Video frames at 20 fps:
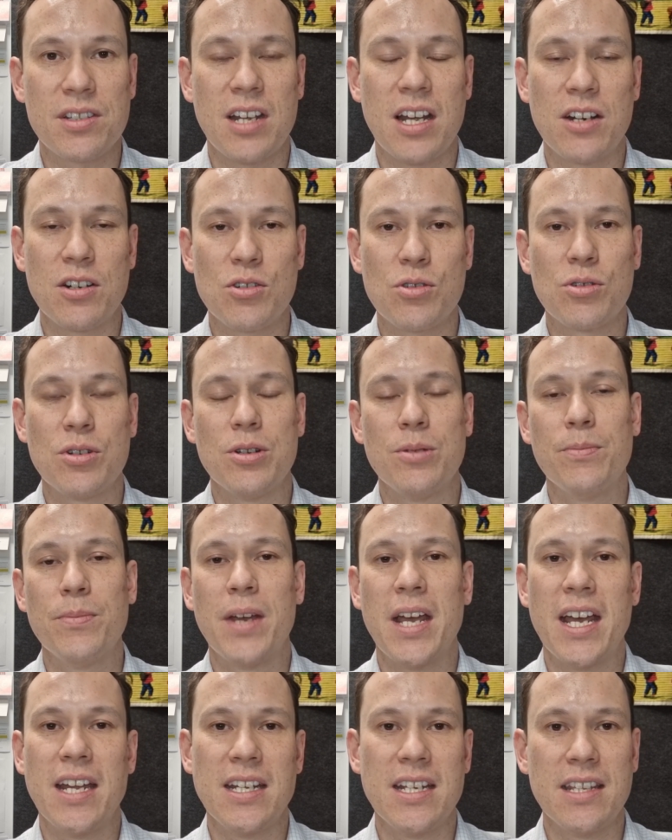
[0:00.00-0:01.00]
and trim
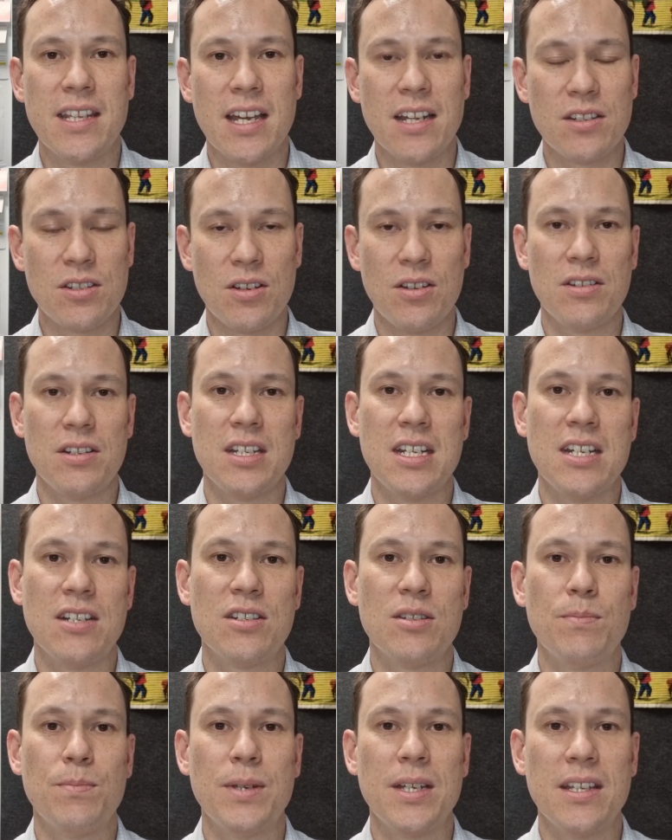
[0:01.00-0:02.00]
any that don't need
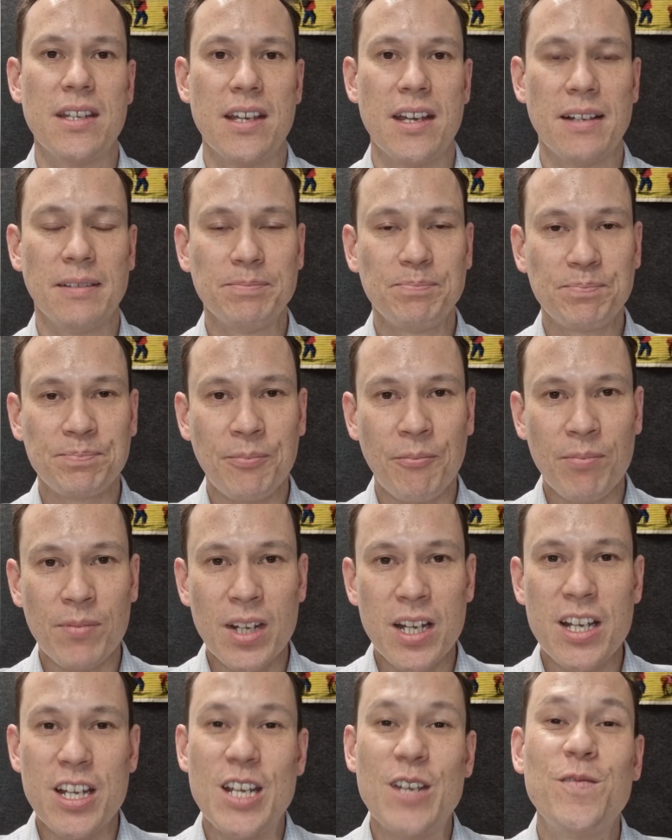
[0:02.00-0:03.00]
to be there.
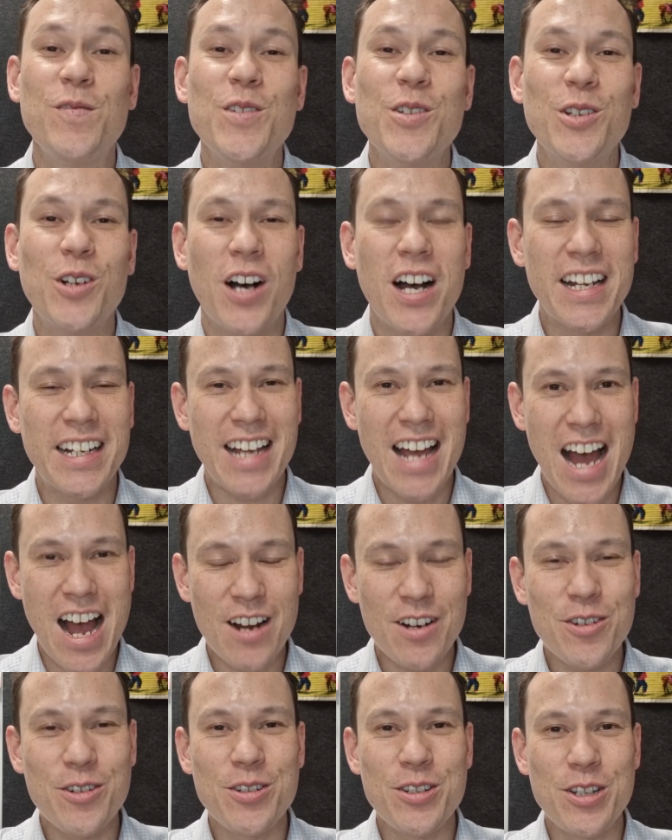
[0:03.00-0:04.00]
If you like
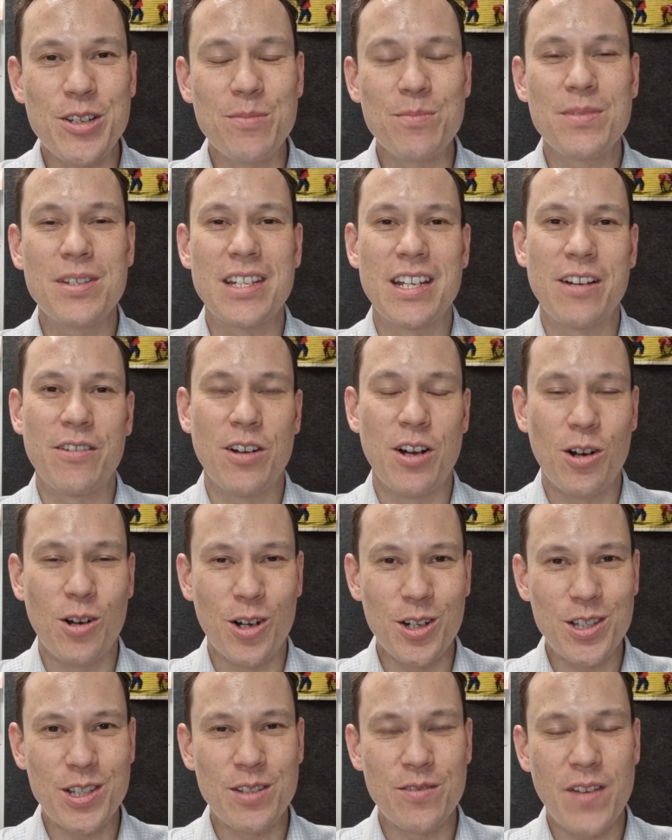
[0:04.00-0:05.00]
acronyms, there are
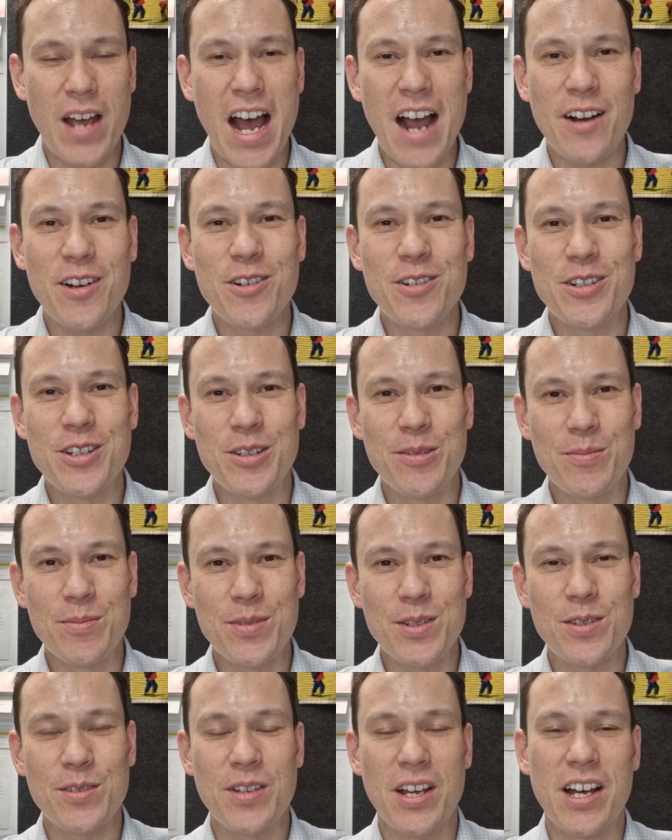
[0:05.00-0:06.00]
lots of
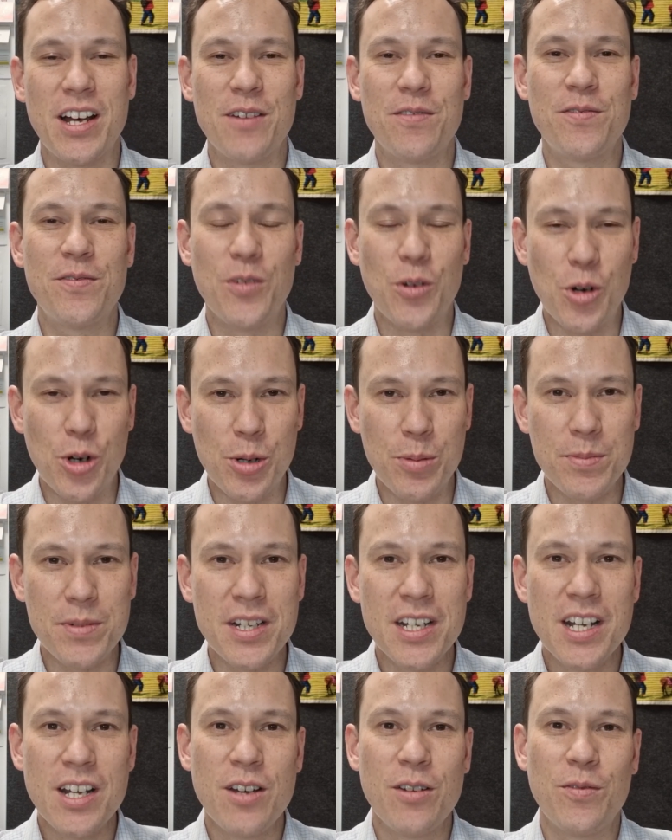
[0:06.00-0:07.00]
acronyms formed
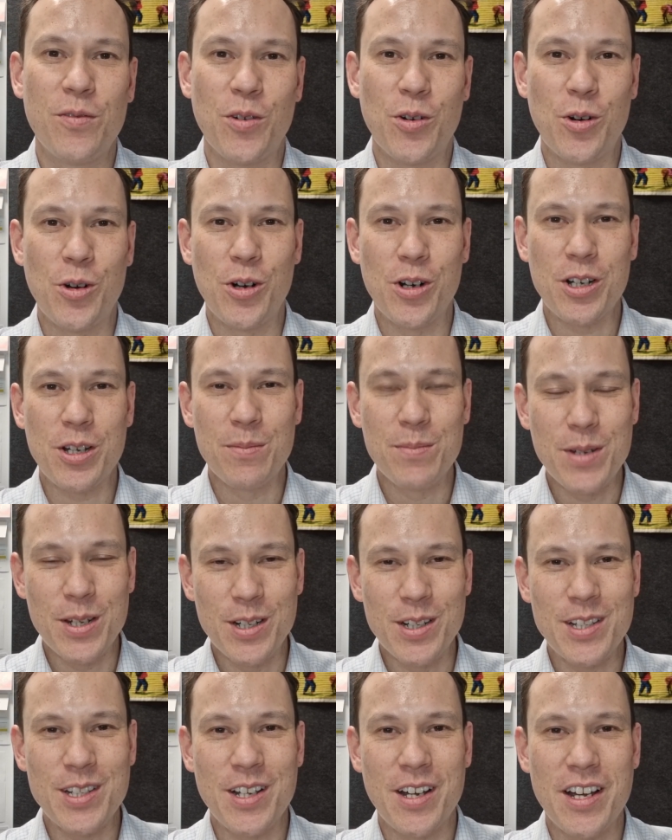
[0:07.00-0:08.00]
for
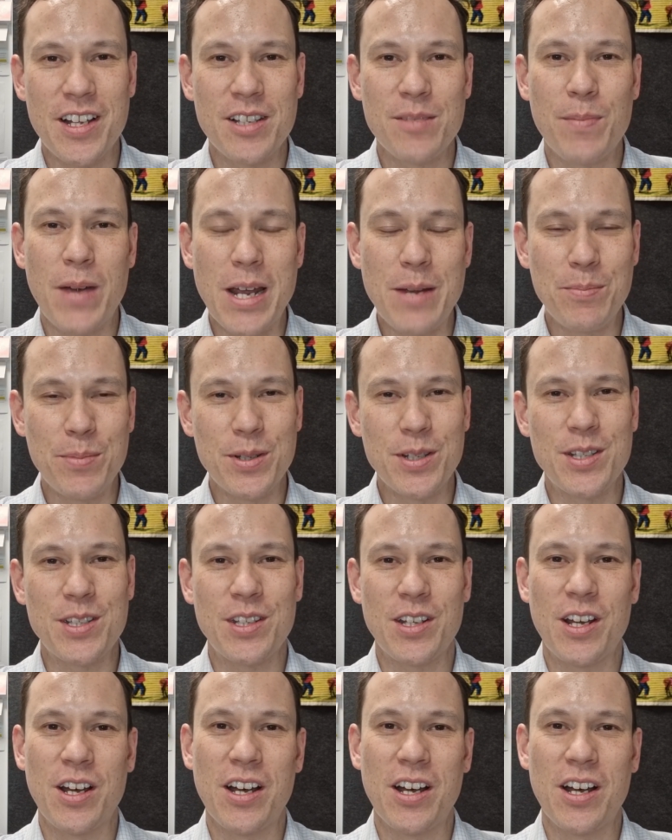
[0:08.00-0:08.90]
computer science papers,